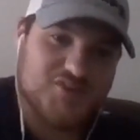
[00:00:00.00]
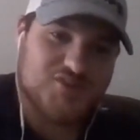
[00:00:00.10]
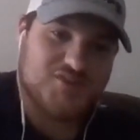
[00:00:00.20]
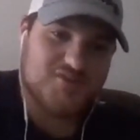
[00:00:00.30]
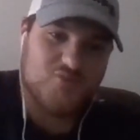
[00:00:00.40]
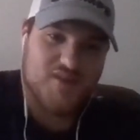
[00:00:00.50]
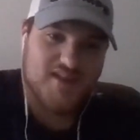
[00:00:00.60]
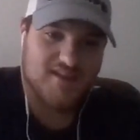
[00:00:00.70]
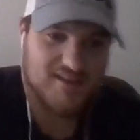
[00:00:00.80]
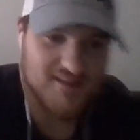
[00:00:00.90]
which
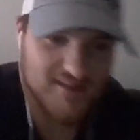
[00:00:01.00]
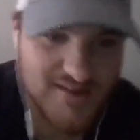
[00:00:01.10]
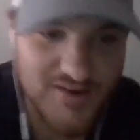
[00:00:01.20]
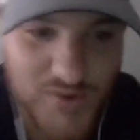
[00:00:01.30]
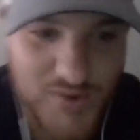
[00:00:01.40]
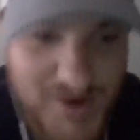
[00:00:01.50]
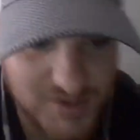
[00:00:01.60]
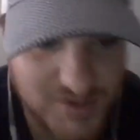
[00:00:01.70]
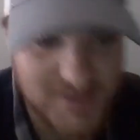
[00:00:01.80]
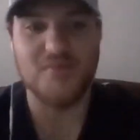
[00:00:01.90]
we
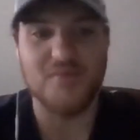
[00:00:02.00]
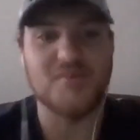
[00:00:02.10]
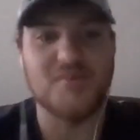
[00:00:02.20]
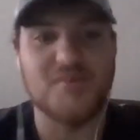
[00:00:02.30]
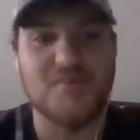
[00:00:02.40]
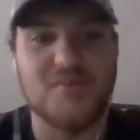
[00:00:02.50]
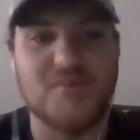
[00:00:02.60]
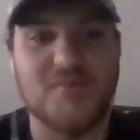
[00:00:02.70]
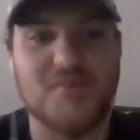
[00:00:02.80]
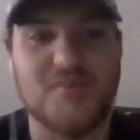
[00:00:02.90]
originally thought would
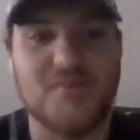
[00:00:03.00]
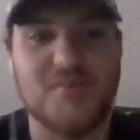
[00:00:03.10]
never come.